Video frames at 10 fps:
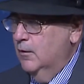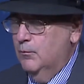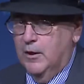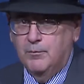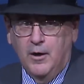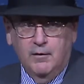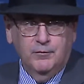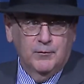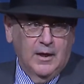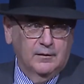But apart
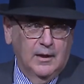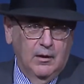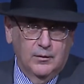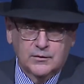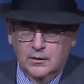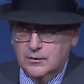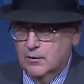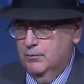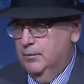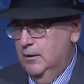from that, now it's
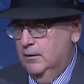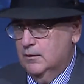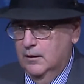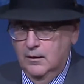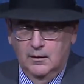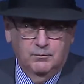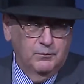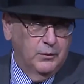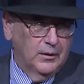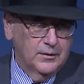completely
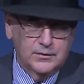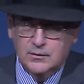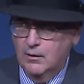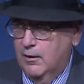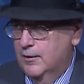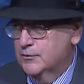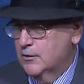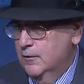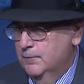politicized,